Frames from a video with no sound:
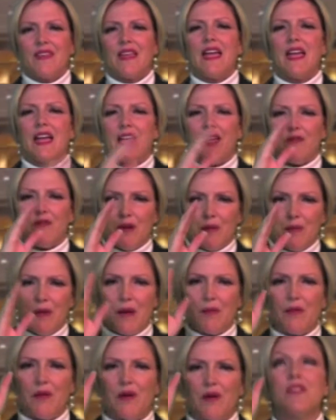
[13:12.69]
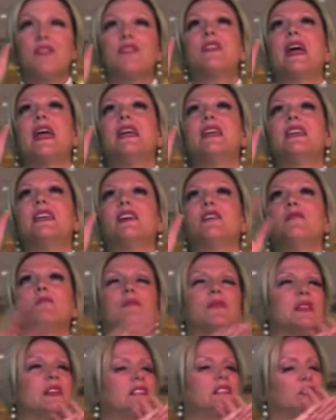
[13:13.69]
And remember, thank Him.
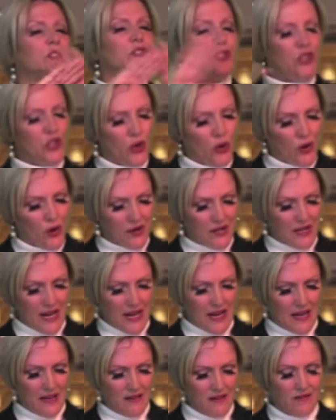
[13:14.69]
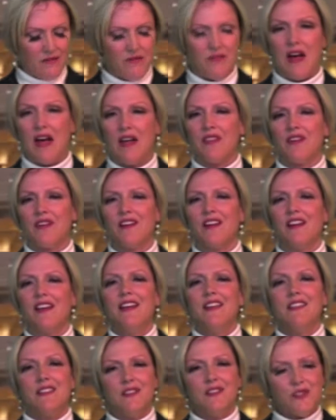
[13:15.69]
This is your day, Father.
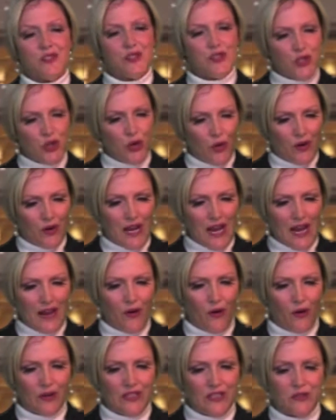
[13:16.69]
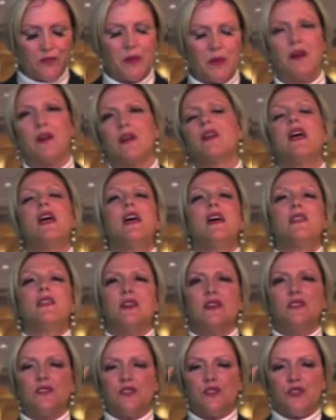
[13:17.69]
This is your day, Holy Spirit.
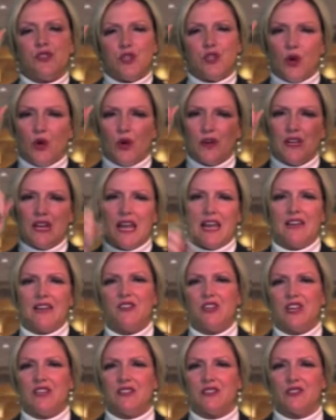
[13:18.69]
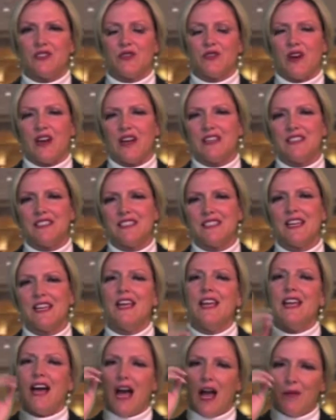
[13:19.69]
This is your day, Jesus Christ.
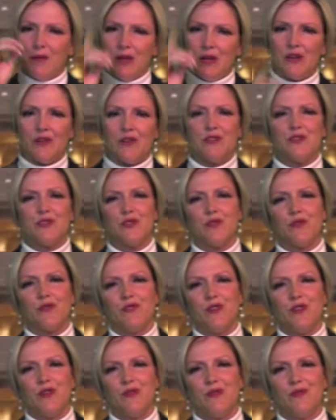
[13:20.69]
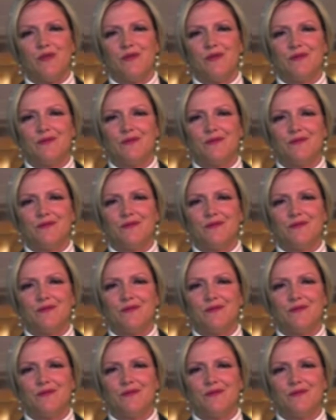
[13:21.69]
I'm here to serve you.